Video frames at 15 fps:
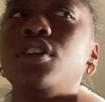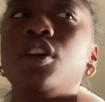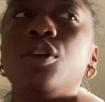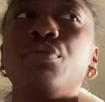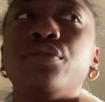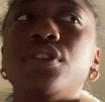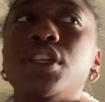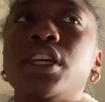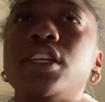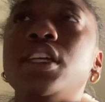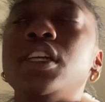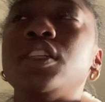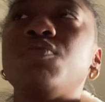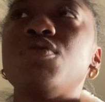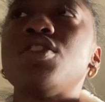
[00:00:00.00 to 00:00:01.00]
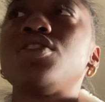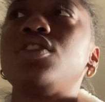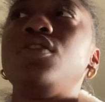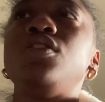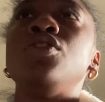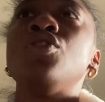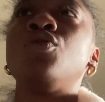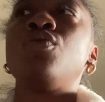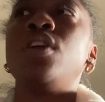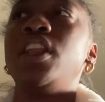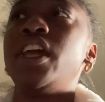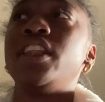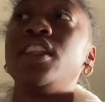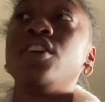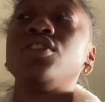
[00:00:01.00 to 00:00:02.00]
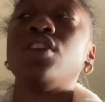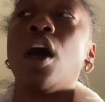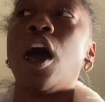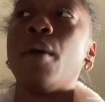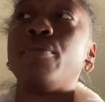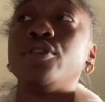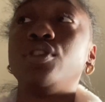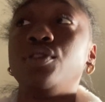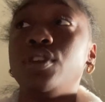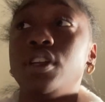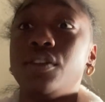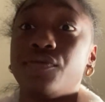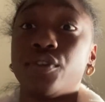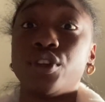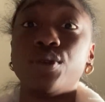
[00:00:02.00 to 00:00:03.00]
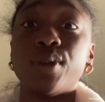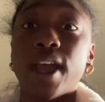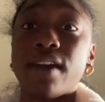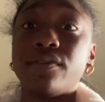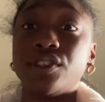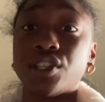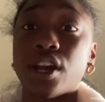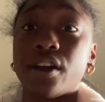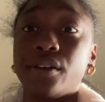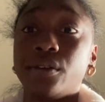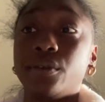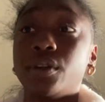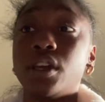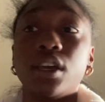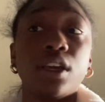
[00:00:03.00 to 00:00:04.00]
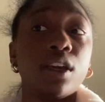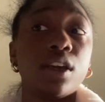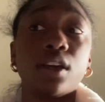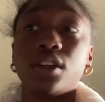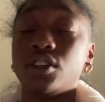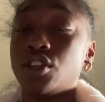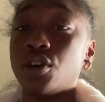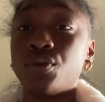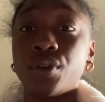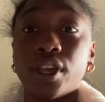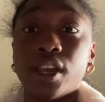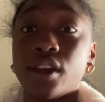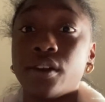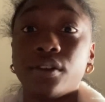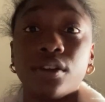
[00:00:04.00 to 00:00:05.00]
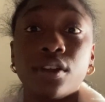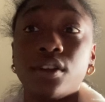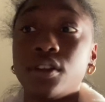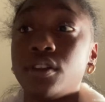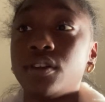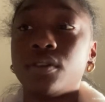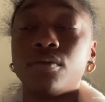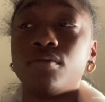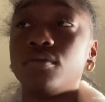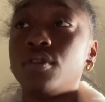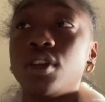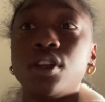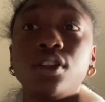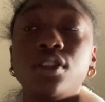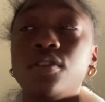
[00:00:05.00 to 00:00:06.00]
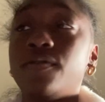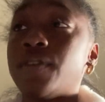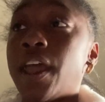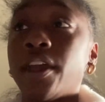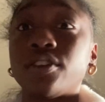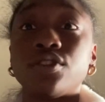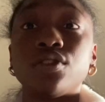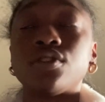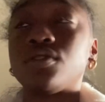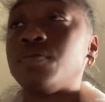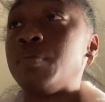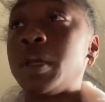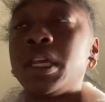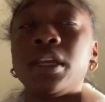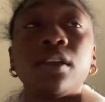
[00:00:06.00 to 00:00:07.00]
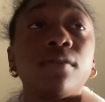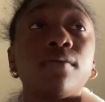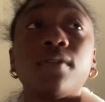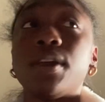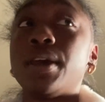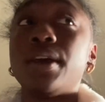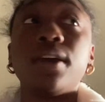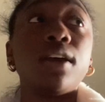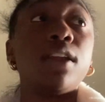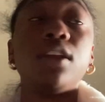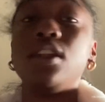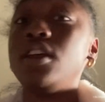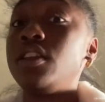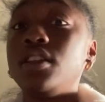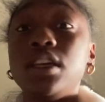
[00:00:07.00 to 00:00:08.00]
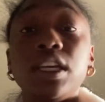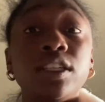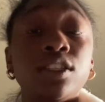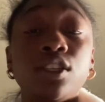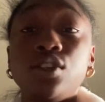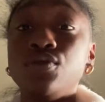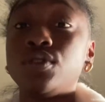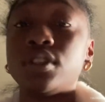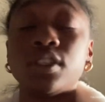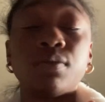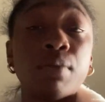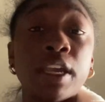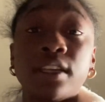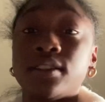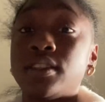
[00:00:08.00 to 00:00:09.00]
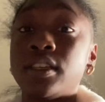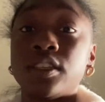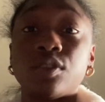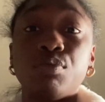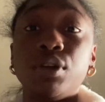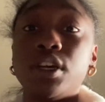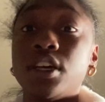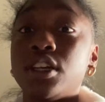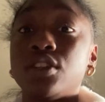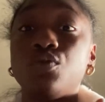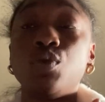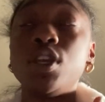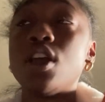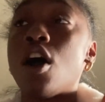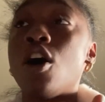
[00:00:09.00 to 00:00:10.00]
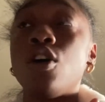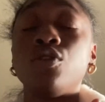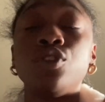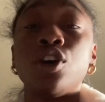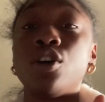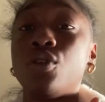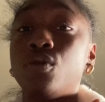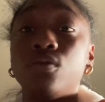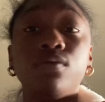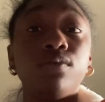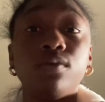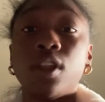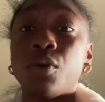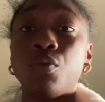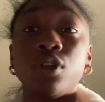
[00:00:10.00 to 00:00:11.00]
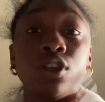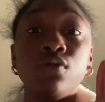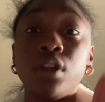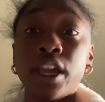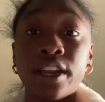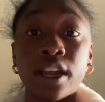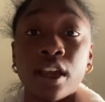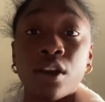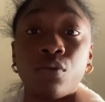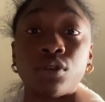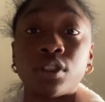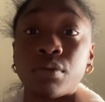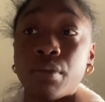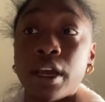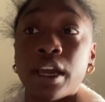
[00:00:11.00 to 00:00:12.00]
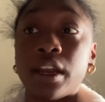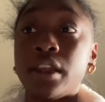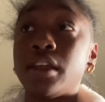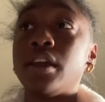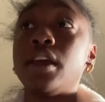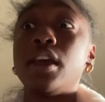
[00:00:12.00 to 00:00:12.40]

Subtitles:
unprotected, especially knowing that there's an opportunity for you to have a child. Don't care. None of the factors make, none of the excuses make sense, because we all know that when you lay down with somebody